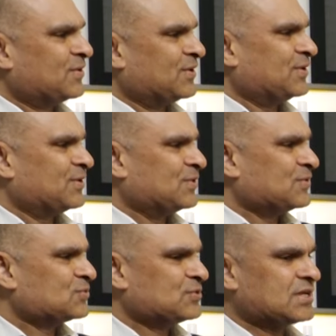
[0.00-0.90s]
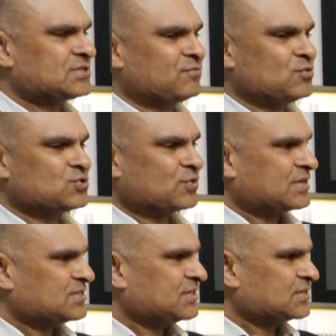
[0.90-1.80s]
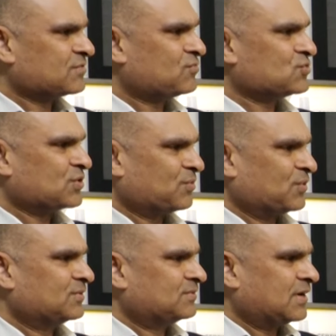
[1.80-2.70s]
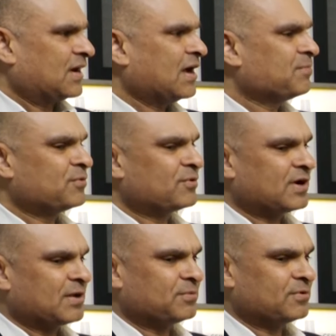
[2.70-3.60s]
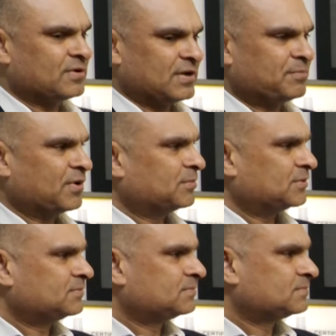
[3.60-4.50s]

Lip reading: So that's the future I see. That's the future I want. Hyper empowerment.